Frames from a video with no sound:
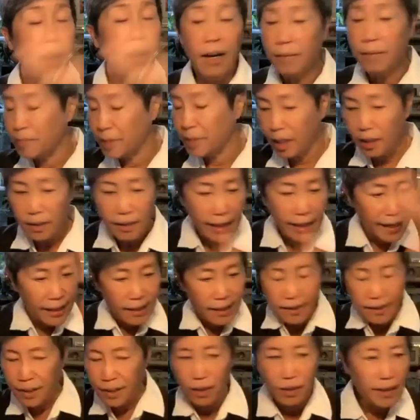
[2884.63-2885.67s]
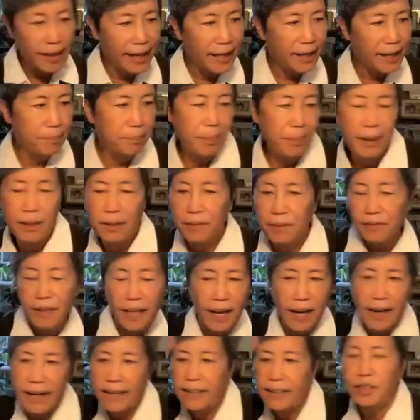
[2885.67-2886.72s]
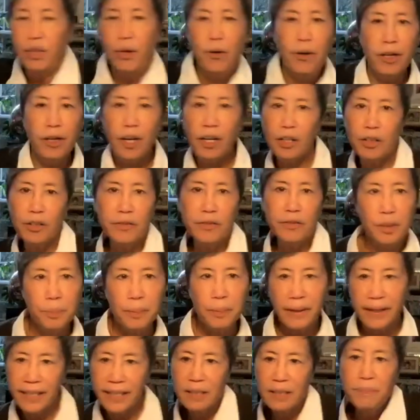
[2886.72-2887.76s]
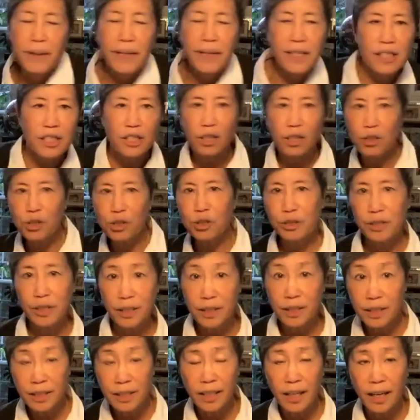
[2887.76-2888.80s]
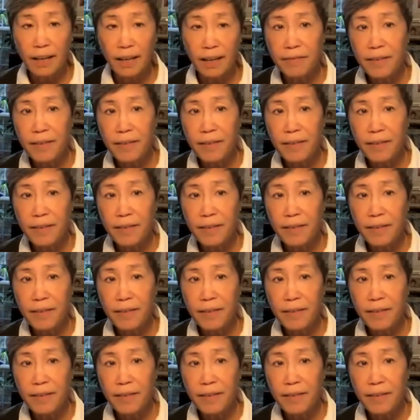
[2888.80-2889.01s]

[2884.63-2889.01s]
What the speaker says: they're like butterflies going all over the place, being social and stuff.